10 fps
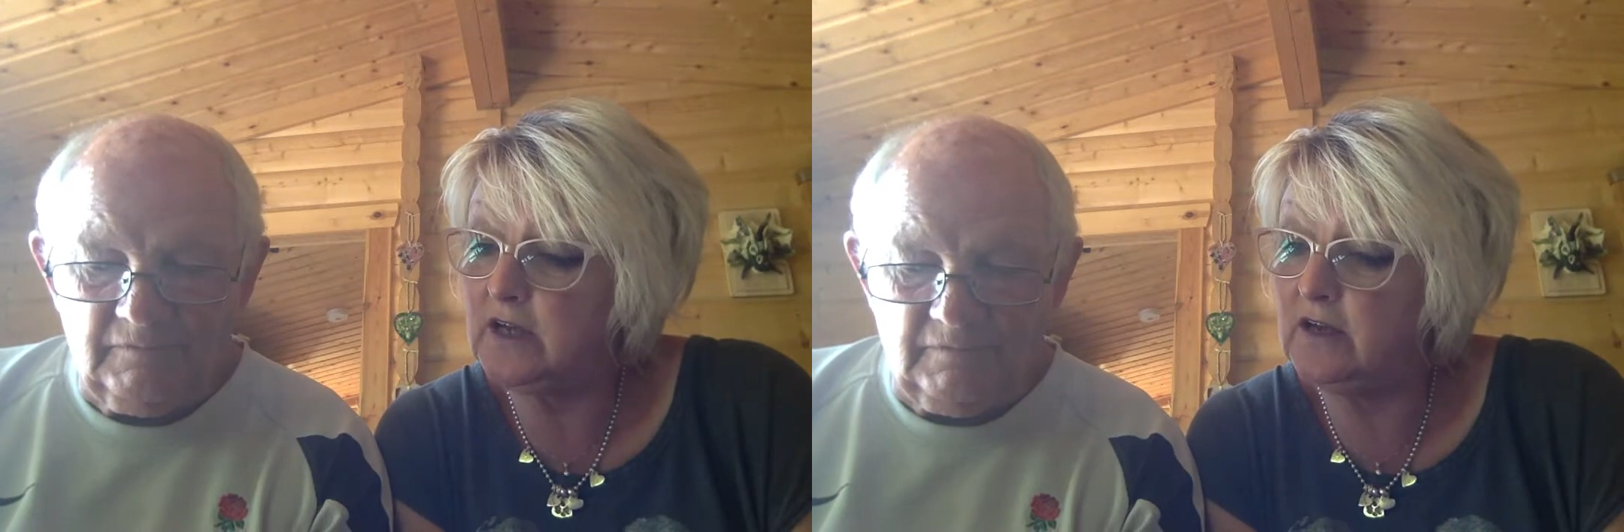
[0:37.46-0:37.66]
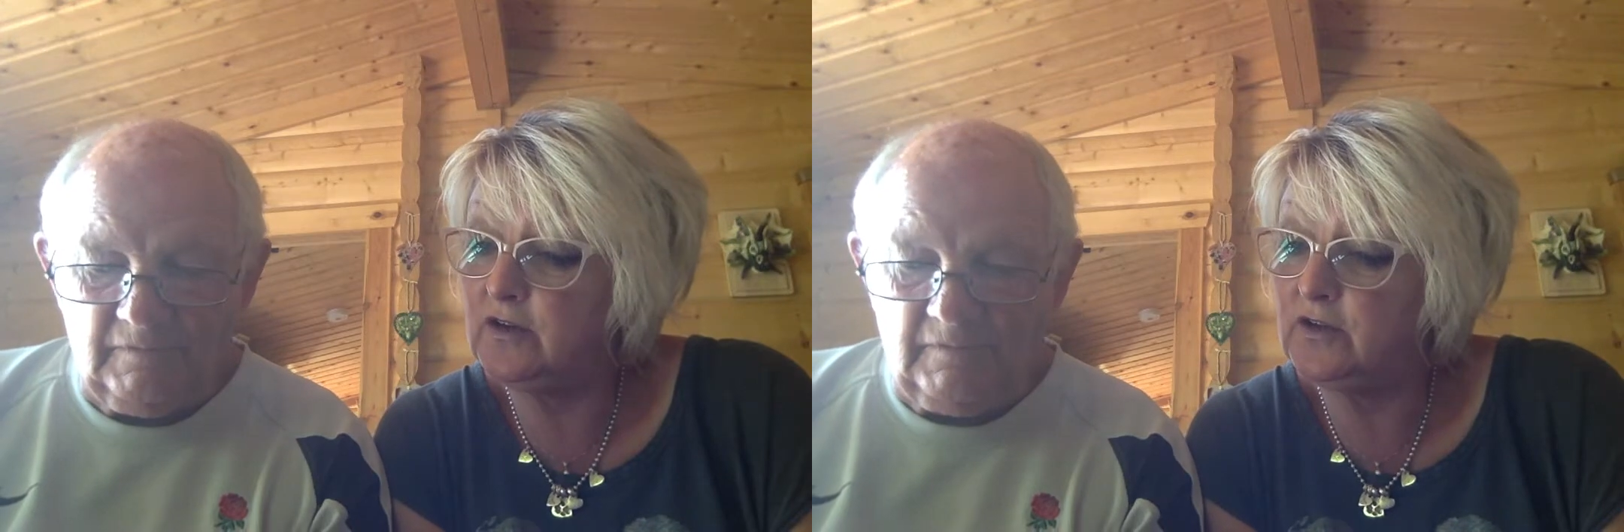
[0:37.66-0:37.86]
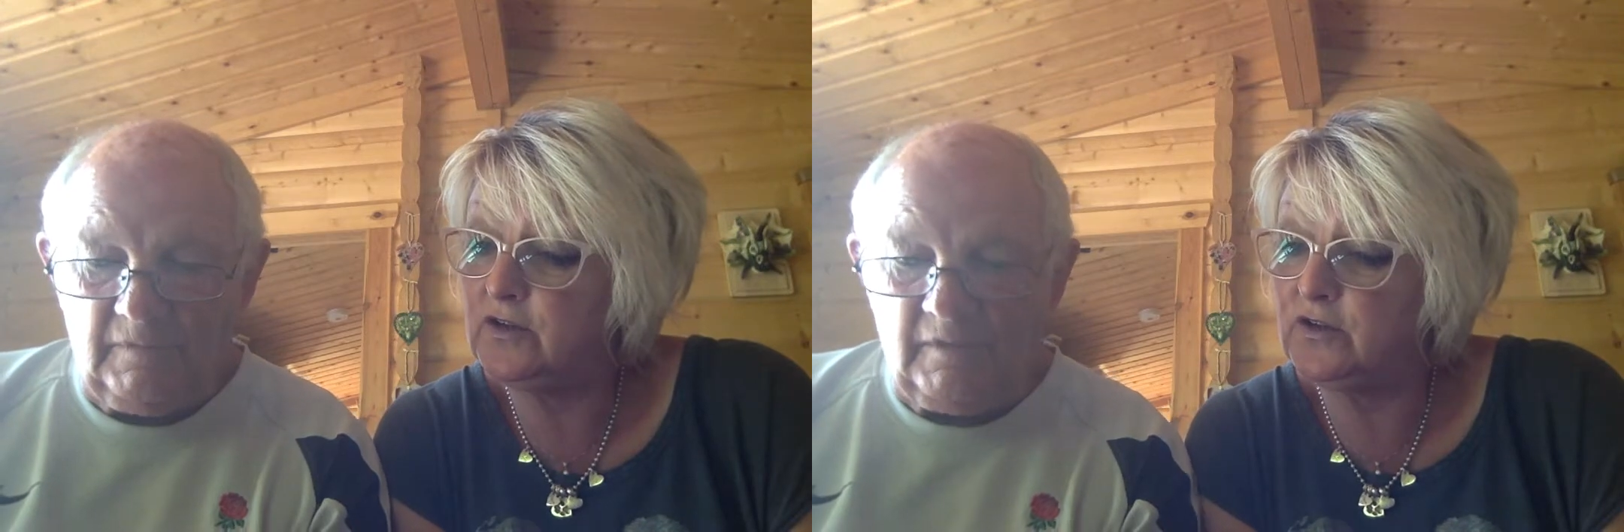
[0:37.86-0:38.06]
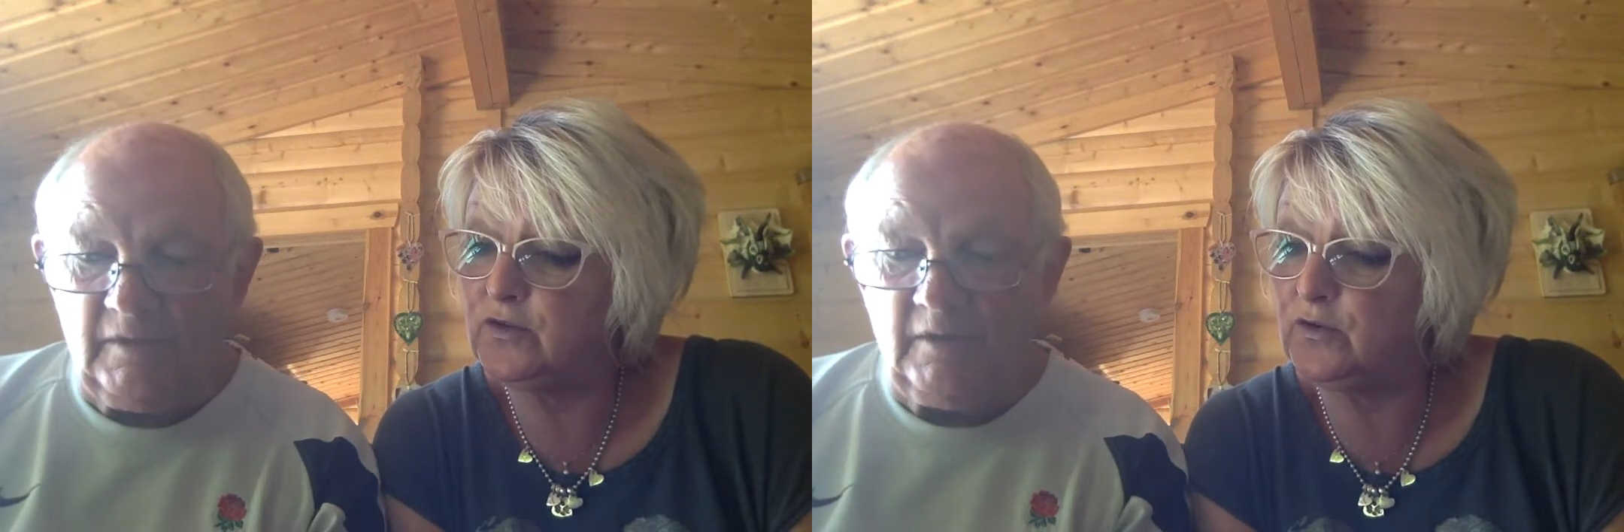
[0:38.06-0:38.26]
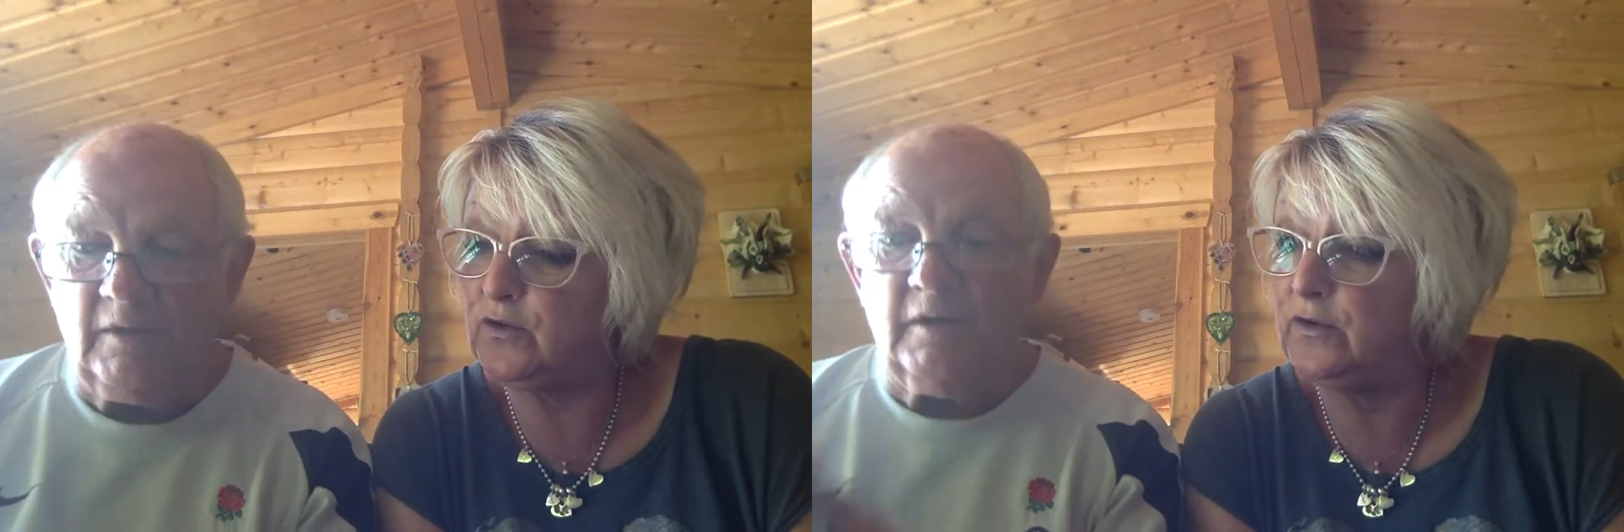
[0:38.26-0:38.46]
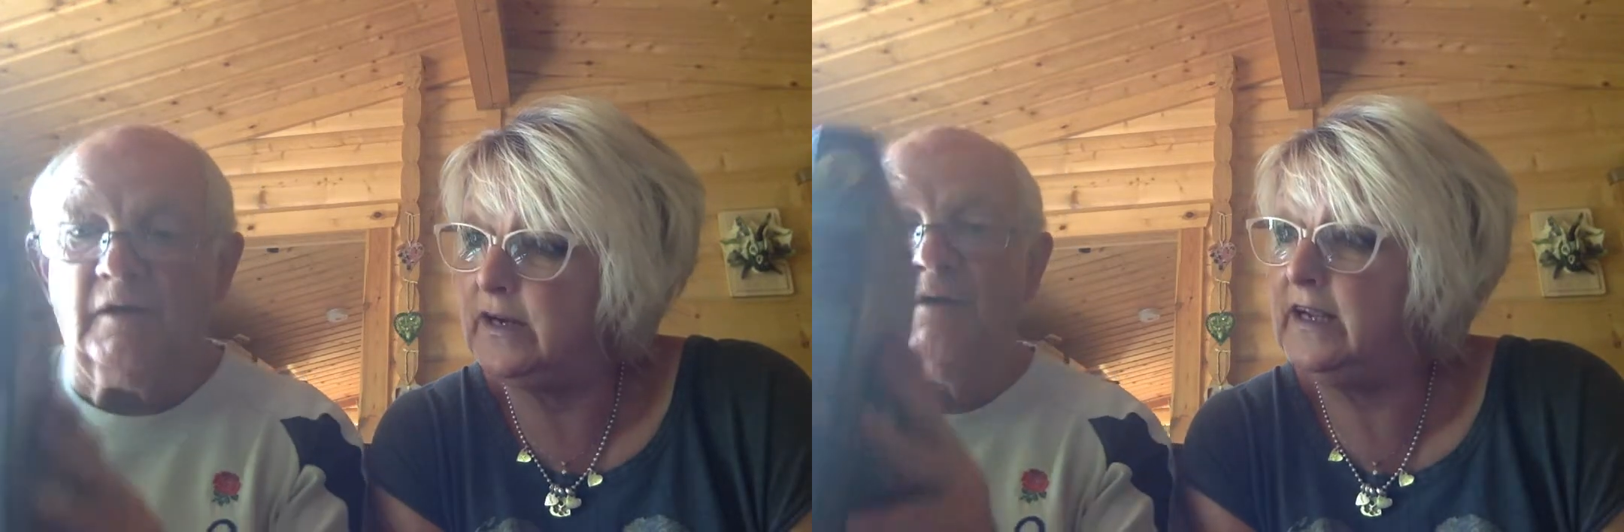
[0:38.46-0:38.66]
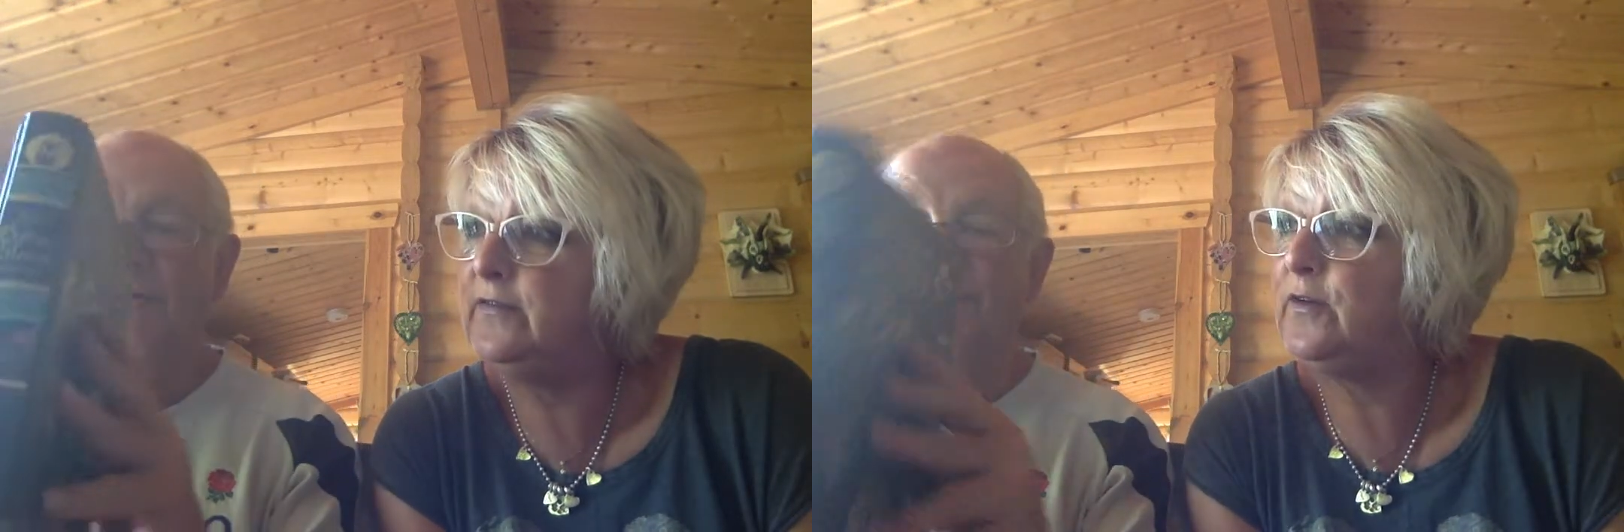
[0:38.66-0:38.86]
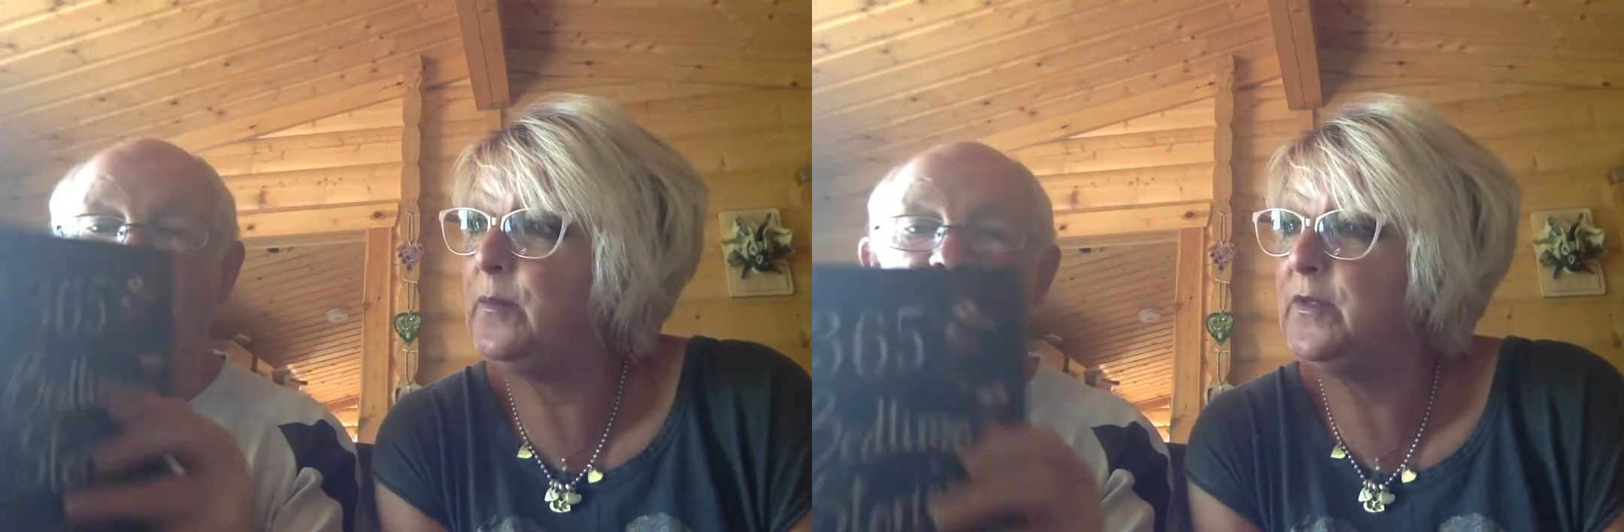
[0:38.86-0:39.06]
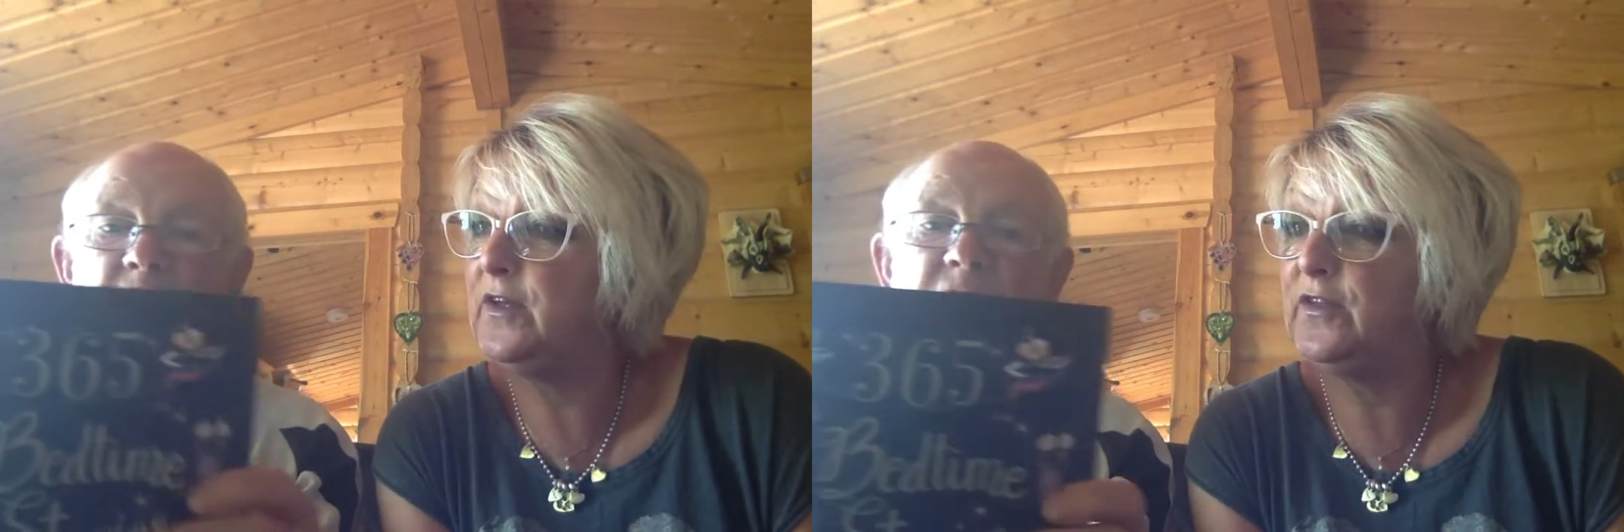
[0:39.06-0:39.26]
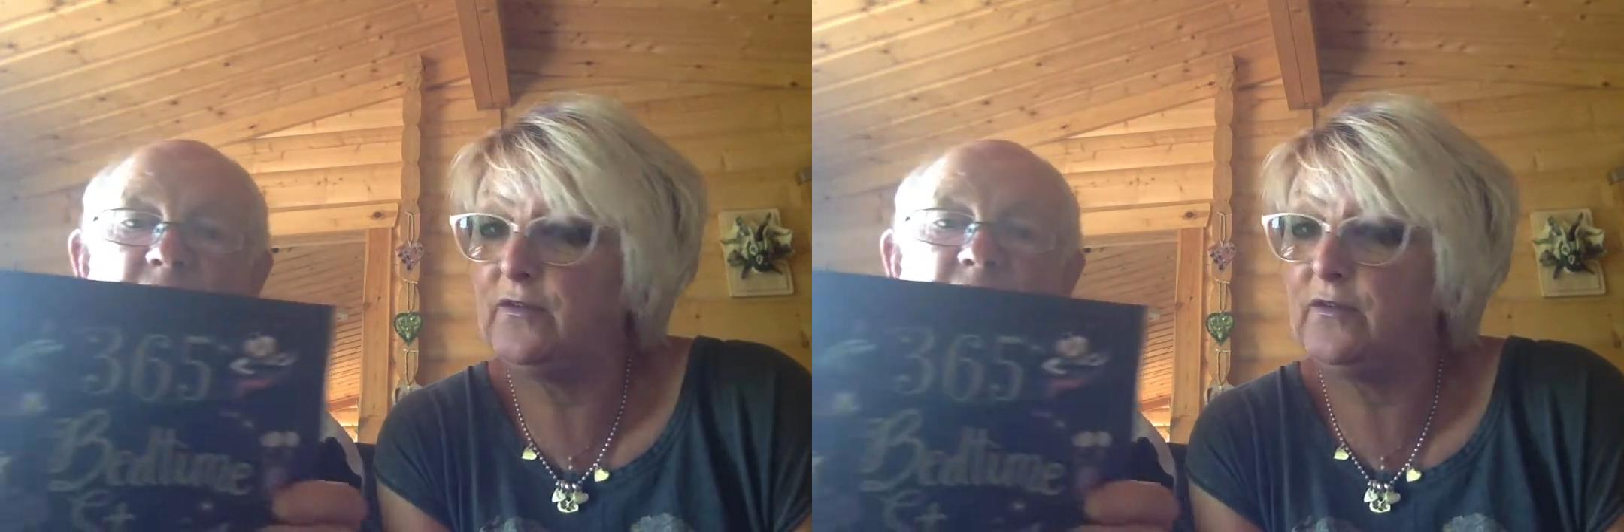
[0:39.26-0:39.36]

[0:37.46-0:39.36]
another story from the